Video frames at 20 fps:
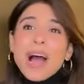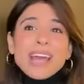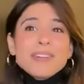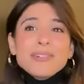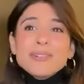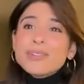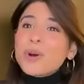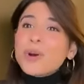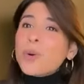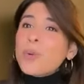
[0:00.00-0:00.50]
I
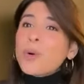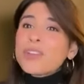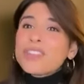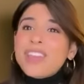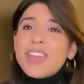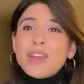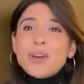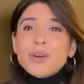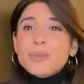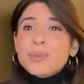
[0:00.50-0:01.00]
don't know what
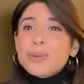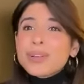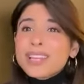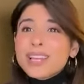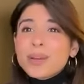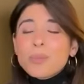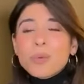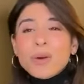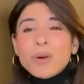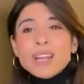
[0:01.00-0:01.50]
they could
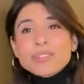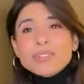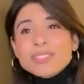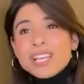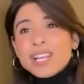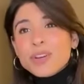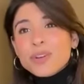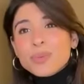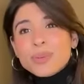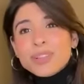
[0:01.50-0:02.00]
really, what else
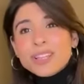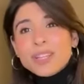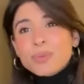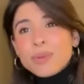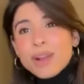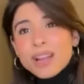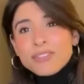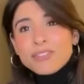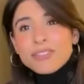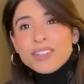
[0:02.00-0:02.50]
they could really
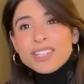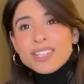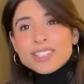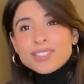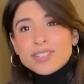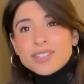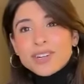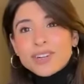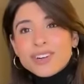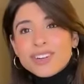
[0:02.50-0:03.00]
write for
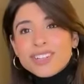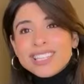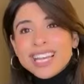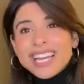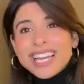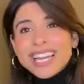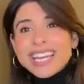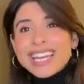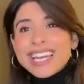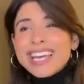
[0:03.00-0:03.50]
this girl.
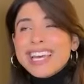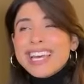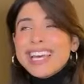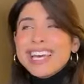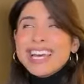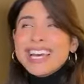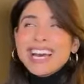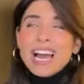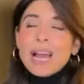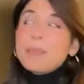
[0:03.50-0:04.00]
Like,
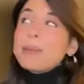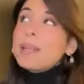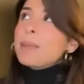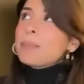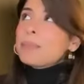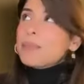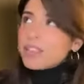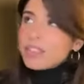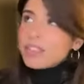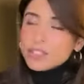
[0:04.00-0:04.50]
I mean,
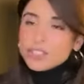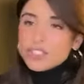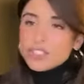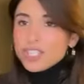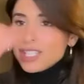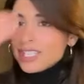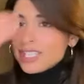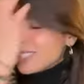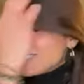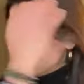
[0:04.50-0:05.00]
I'm they're
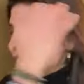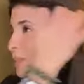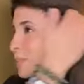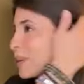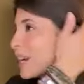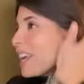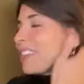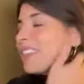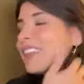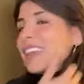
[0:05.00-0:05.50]
geniuses,
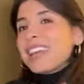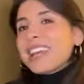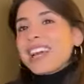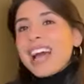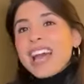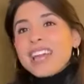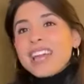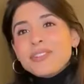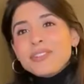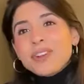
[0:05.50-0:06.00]
but I think
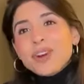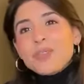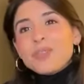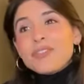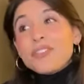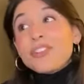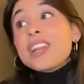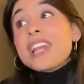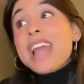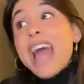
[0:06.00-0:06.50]
I don't know.
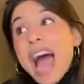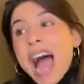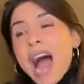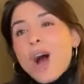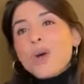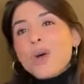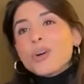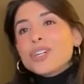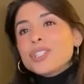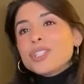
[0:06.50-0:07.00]
For
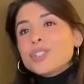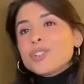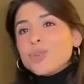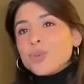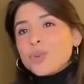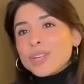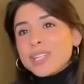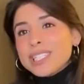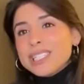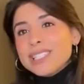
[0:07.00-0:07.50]
now, her
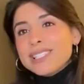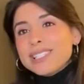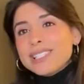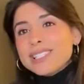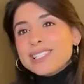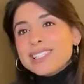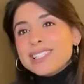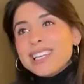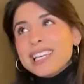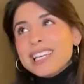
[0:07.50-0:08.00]
story
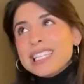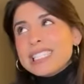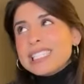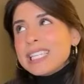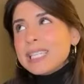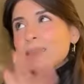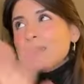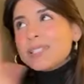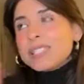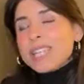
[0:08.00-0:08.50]
is
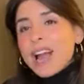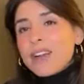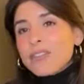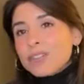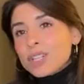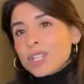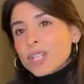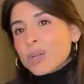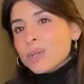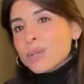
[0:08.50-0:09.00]
seems to have
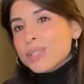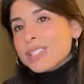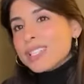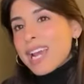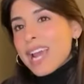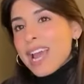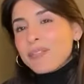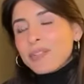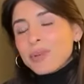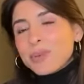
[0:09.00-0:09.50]
closed.
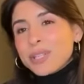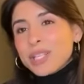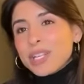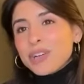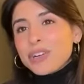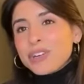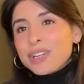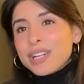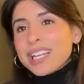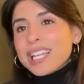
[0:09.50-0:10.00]
I haven't really
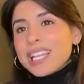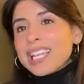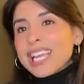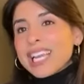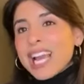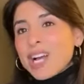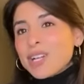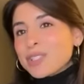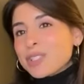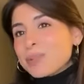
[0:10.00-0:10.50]
heard
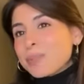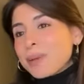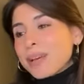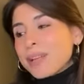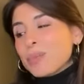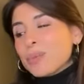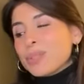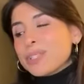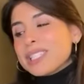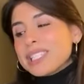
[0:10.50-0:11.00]
anything else, but
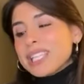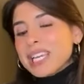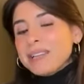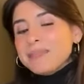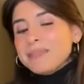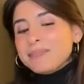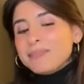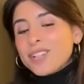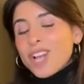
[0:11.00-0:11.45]
we'll see. Mm-hmm.